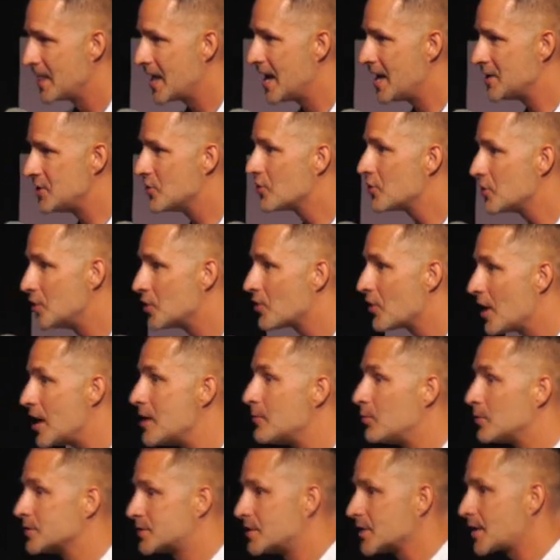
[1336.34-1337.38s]
and you're, you're
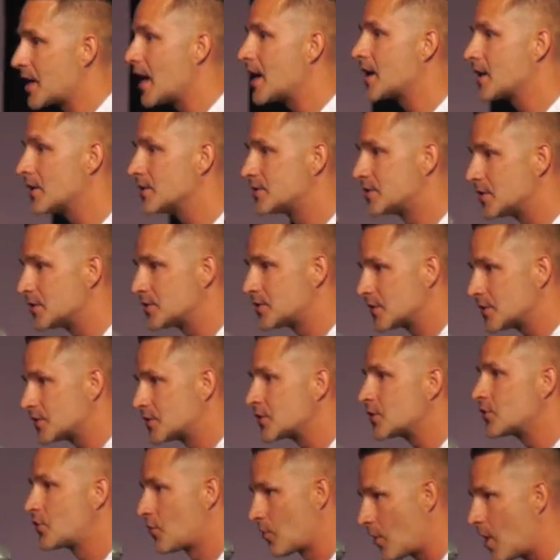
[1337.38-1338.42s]
able to kind of to, to,
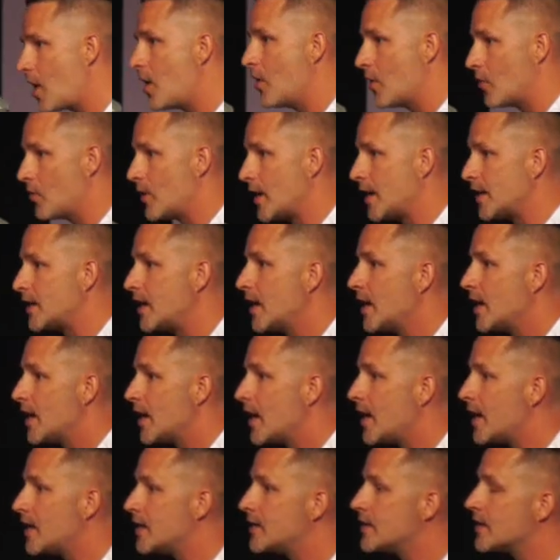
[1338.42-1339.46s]
to, grow and
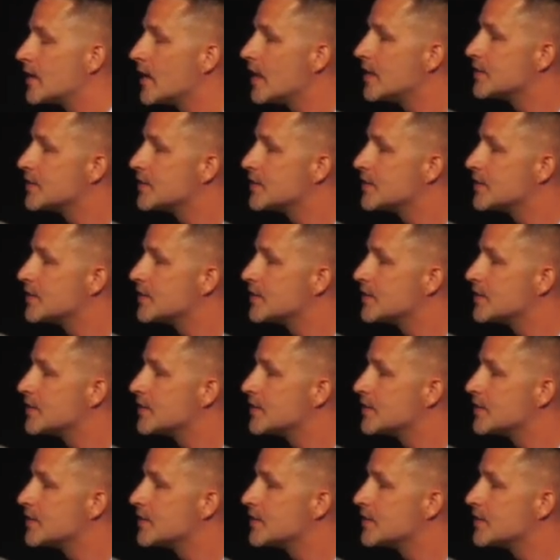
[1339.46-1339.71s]
and and